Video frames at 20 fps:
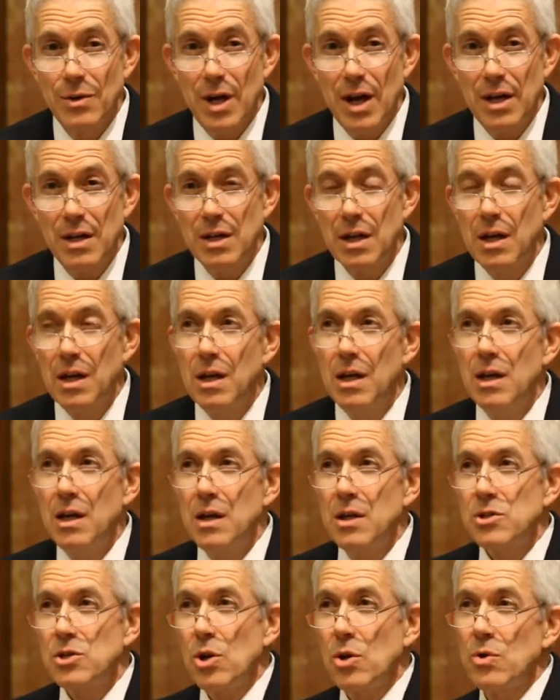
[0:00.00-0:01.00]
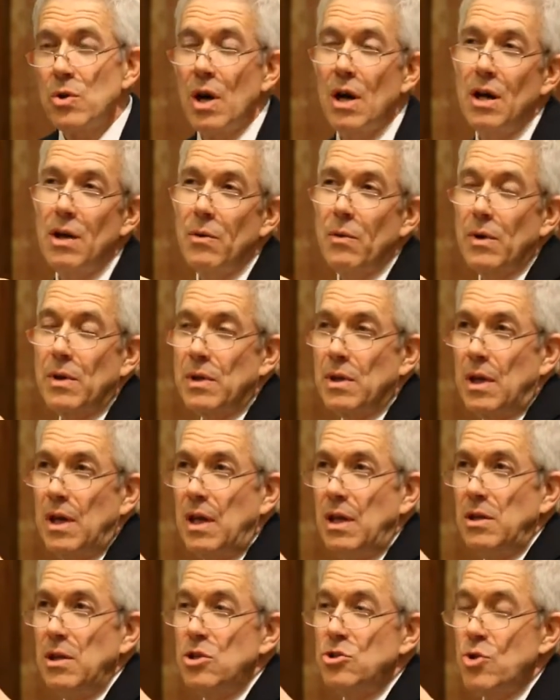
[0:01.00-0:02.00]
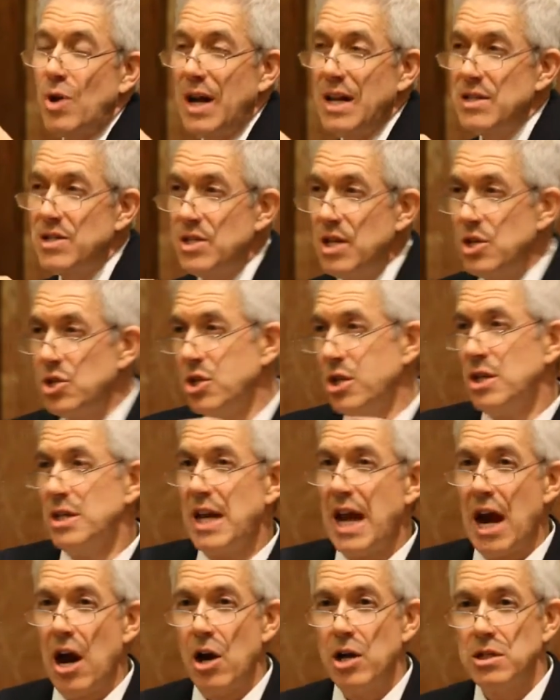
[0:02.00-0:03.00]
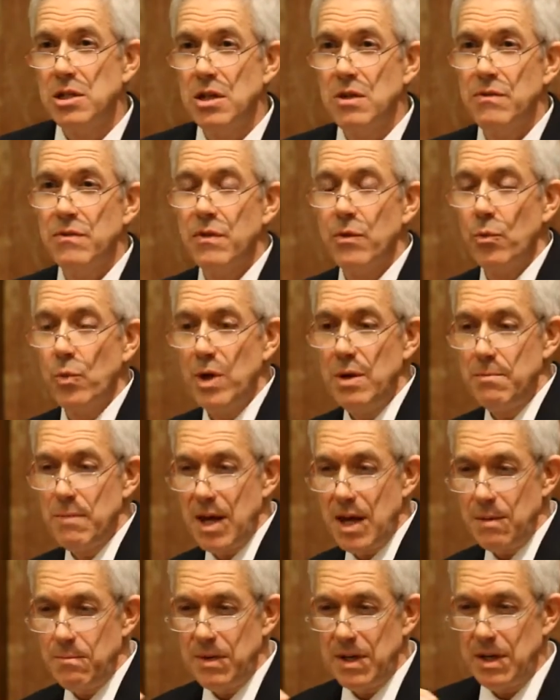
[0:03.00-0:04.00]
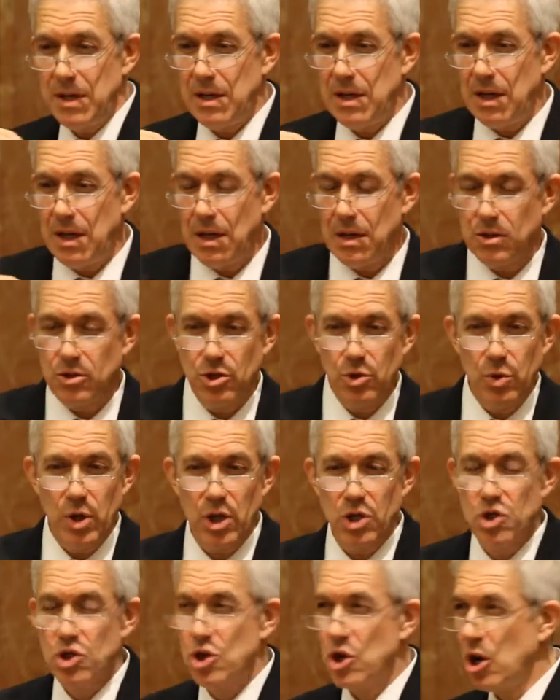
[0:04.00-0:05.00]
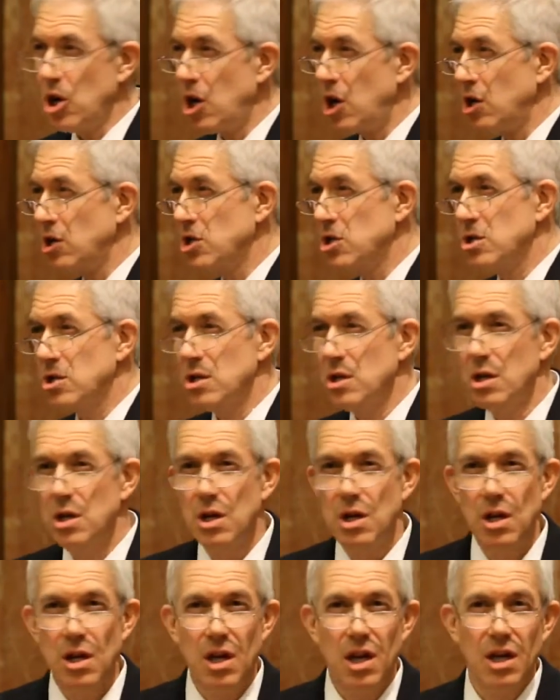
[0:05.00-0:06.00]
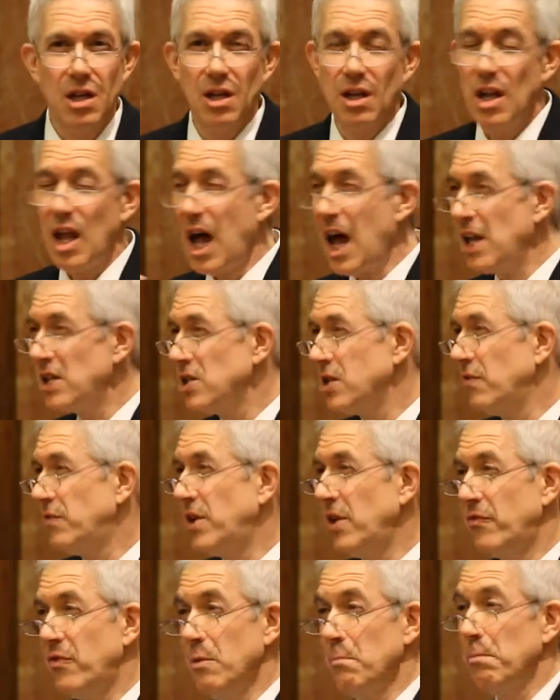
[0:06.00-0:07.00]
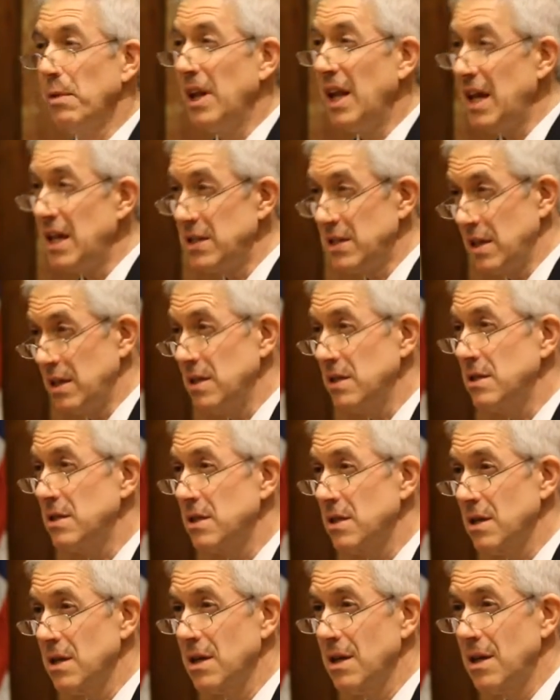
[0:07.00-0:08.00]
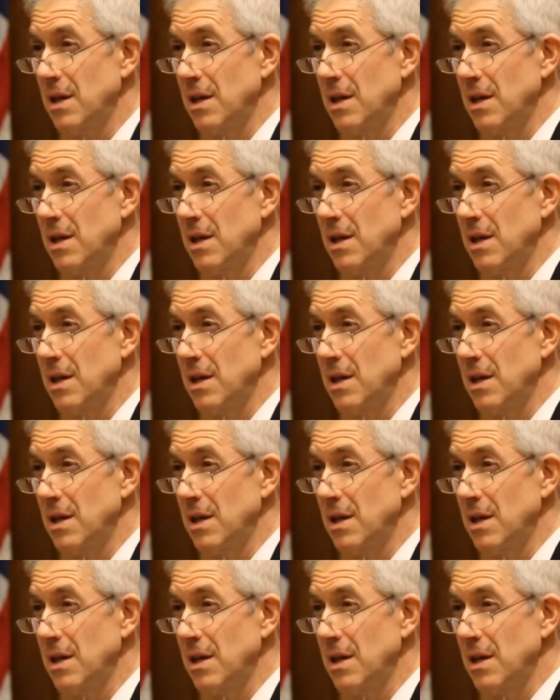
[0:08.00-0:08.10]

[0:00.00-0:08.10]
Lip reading: Right? So in the transition narrative, we may be doing church in lots of different places